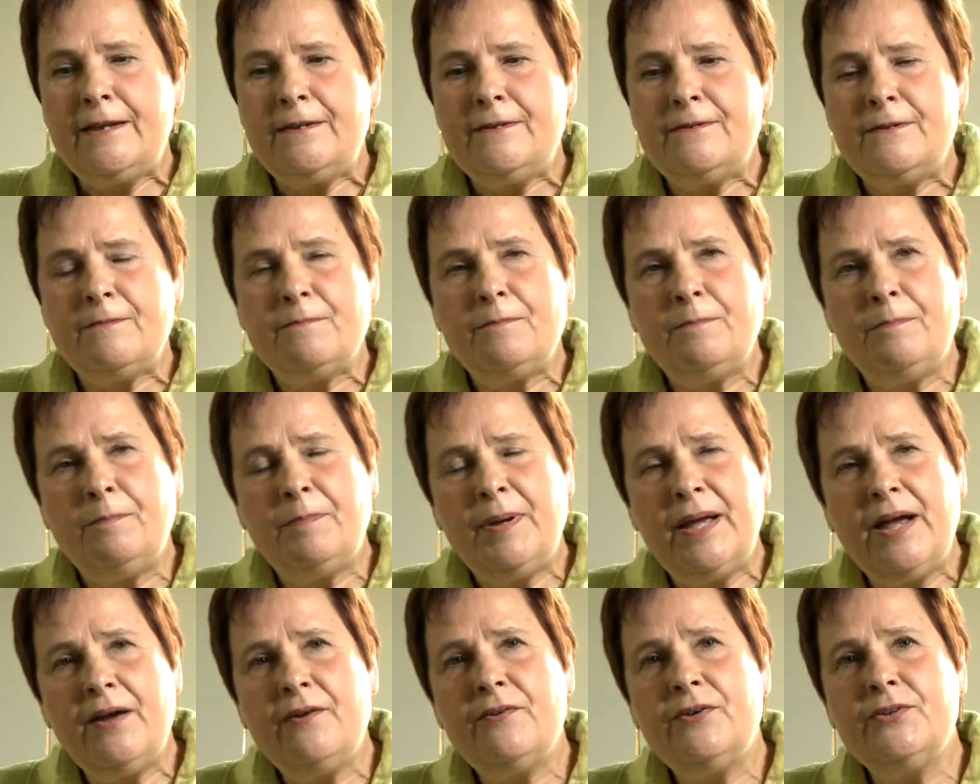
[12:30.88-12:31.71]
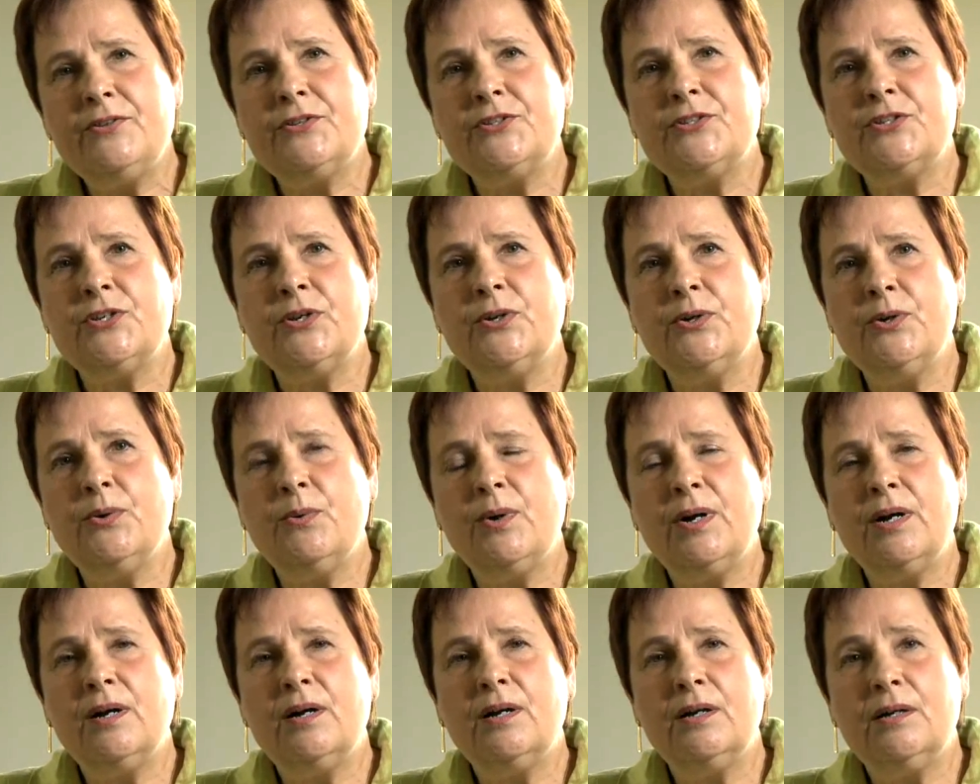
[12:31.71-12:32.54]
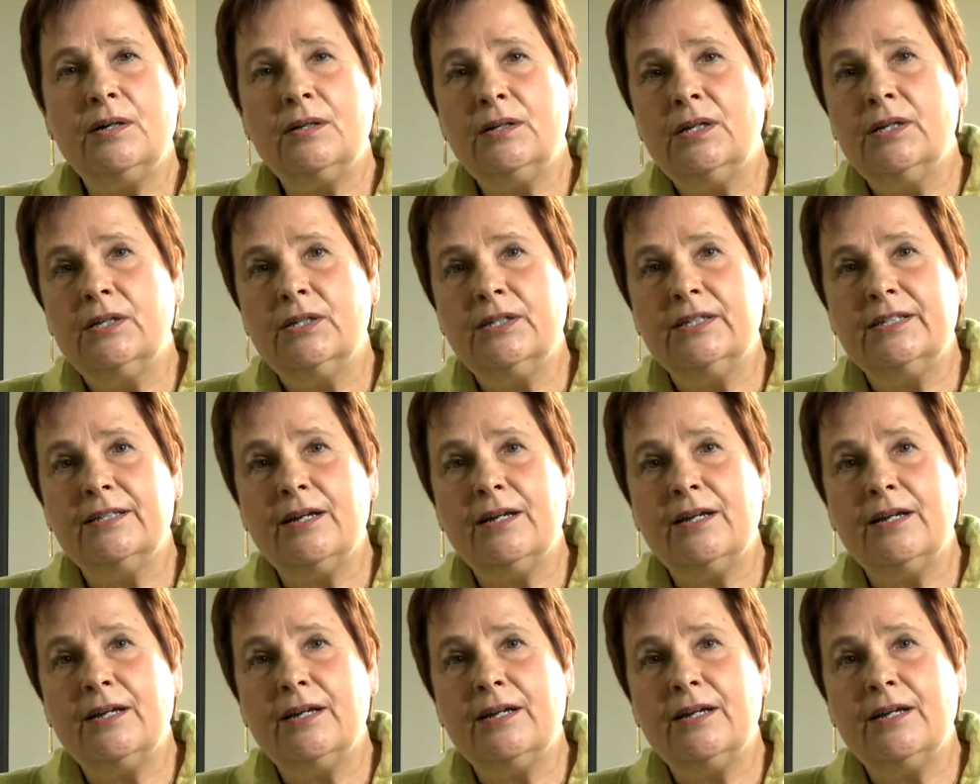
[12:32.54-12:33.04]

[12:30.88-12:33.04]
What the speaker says: And parents who are